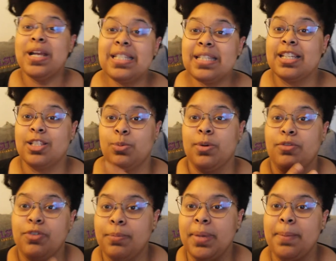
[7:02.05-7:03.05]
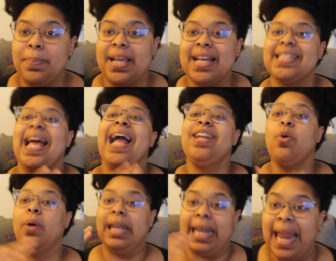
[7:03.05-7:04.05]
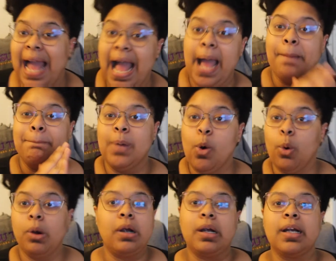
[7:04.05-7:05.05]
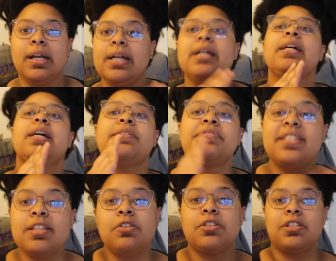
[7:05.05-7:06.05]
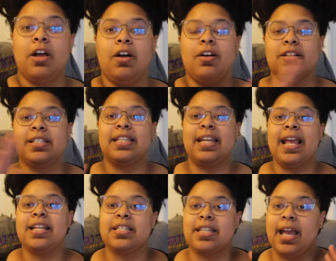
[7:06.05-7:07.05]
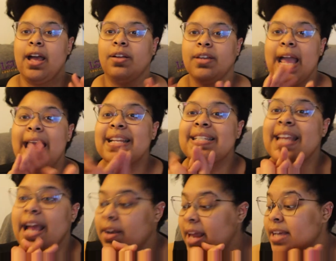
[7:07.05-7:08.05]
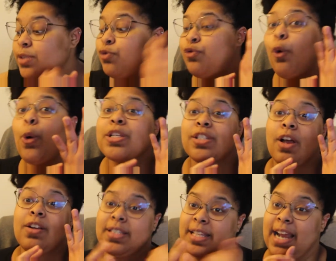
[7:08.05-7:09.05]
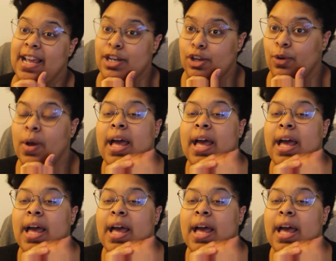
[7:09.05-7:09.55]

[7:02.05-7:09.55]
wins this one for me because I know a lot more of Silk songs than H-Town. H-Town has four songs that I knew.